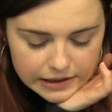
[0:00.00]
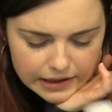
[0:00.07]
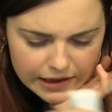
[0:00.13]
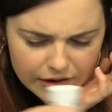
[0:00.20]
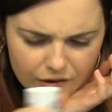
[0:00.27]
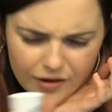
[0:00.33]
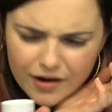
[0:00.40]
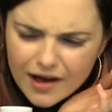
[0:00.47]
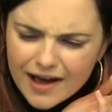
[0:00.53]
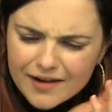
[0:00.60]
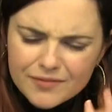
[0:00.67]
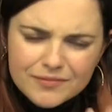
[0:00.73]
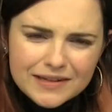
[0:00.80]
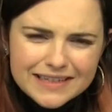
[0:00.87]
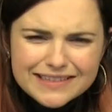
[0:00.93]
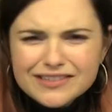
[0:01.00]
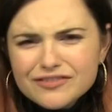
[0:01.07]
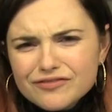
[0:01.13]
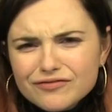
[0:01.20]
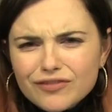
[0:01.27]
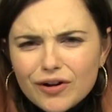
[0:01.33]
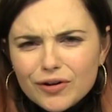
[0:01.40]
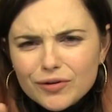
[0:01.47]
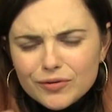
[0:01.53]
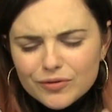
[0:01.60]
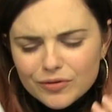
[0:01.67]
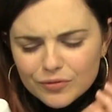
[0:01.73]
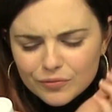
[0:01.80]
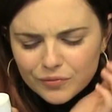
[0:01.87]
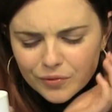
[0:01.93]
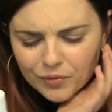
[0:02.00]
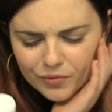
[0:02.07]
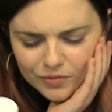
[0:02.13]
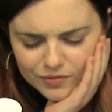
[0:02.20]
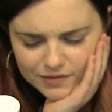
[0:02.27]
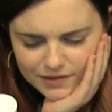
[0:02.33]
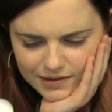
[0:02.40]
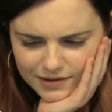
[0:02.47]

And I don't like to follow the rules.